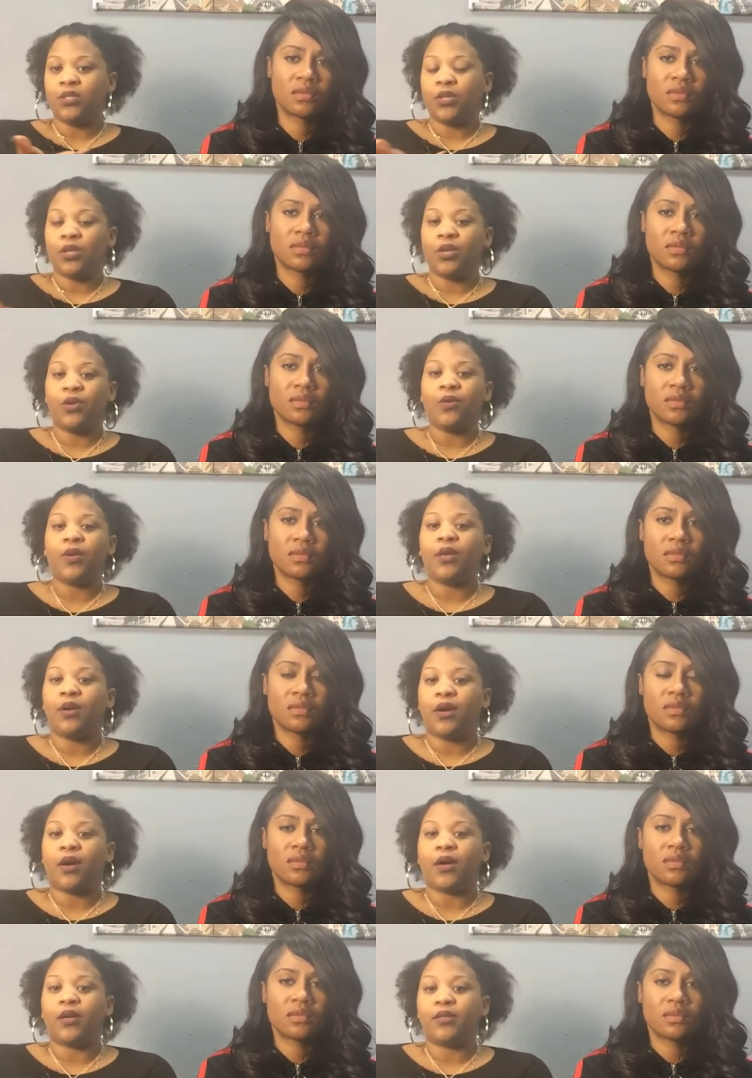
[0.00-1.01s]
Speaker 1: security
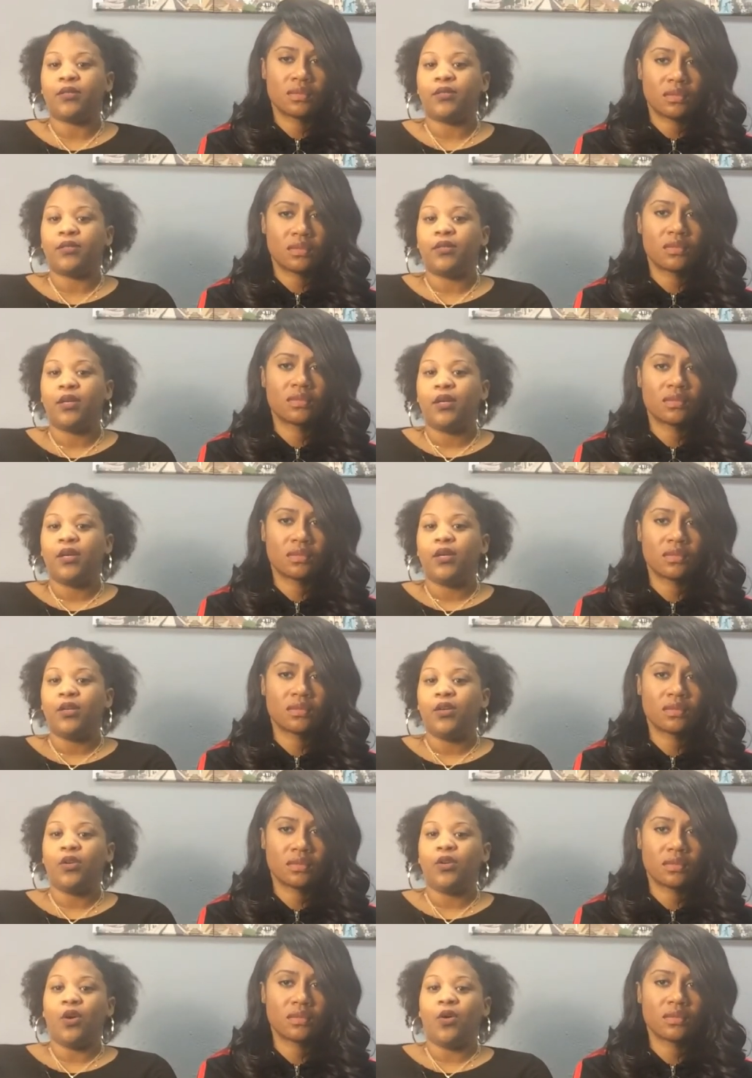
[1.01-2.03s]
guard.
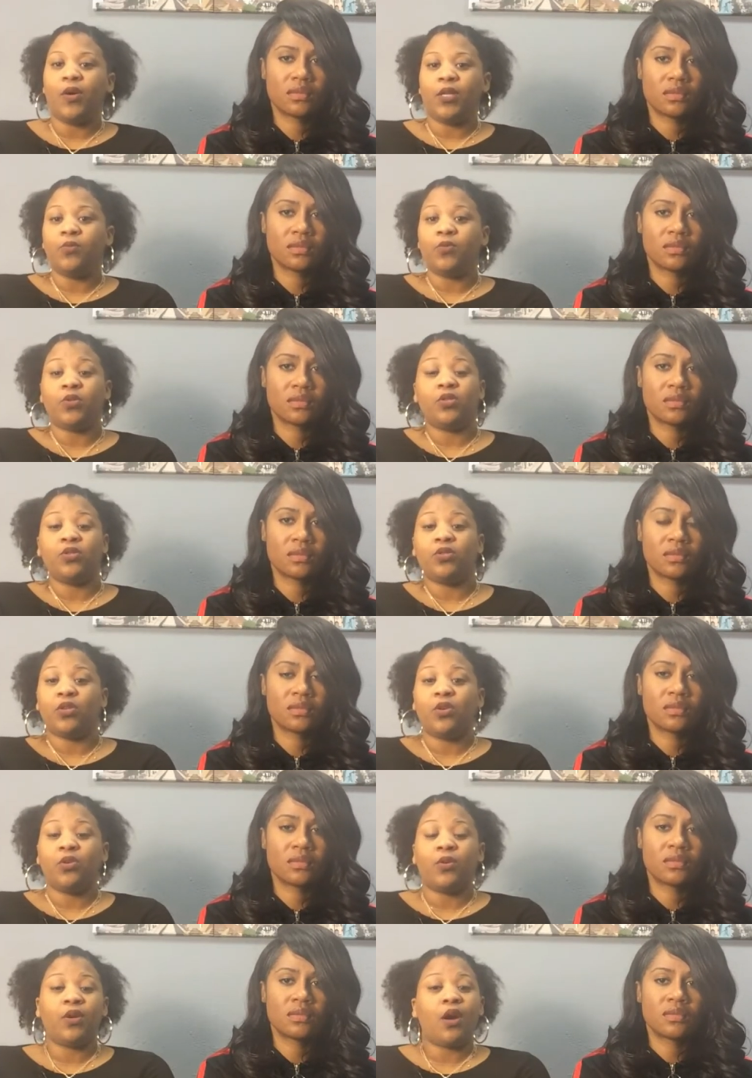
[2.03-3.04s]
You know, and he was his
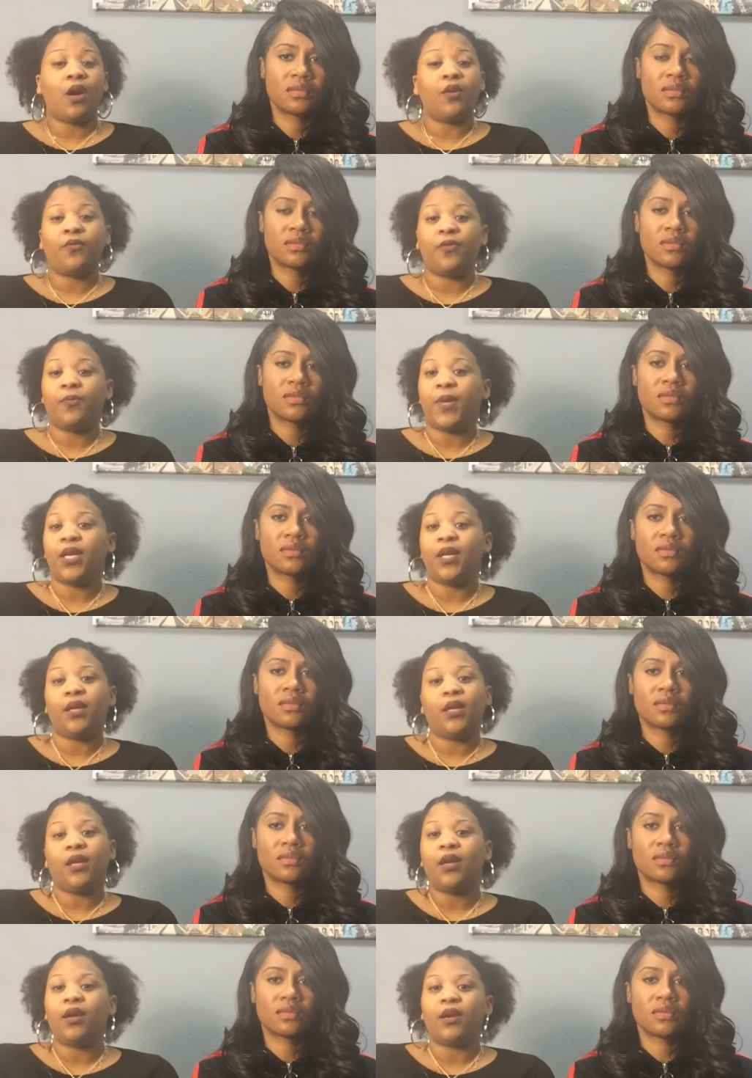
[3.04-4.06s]
security guard for many
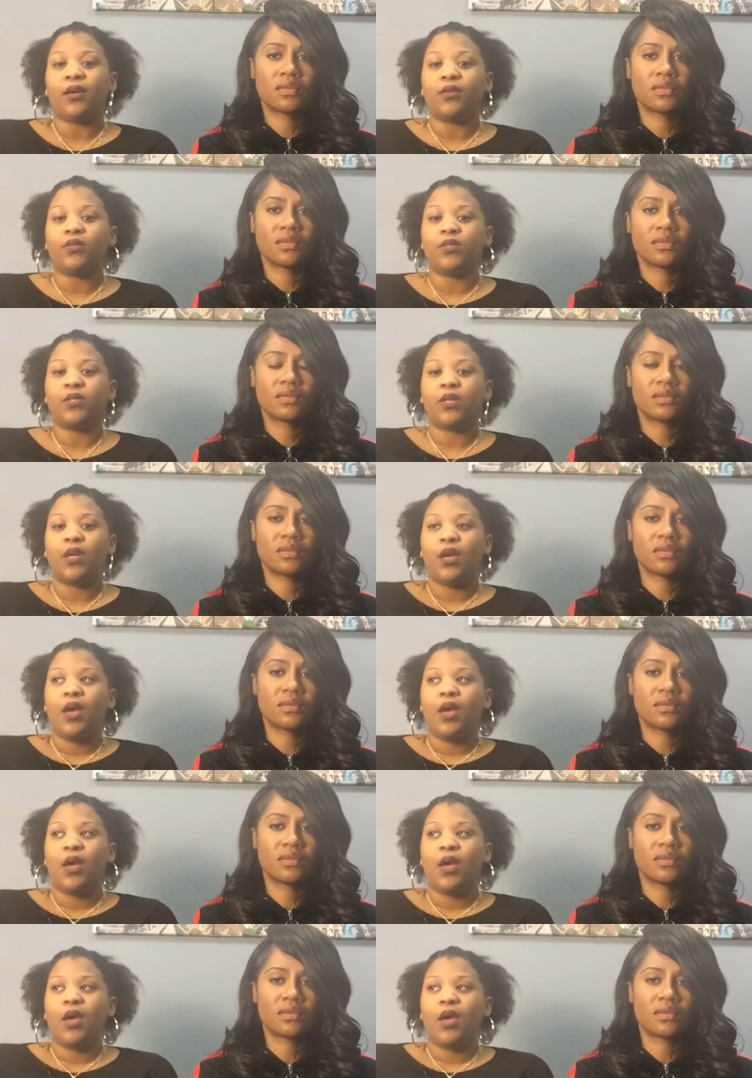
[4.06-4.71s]
years.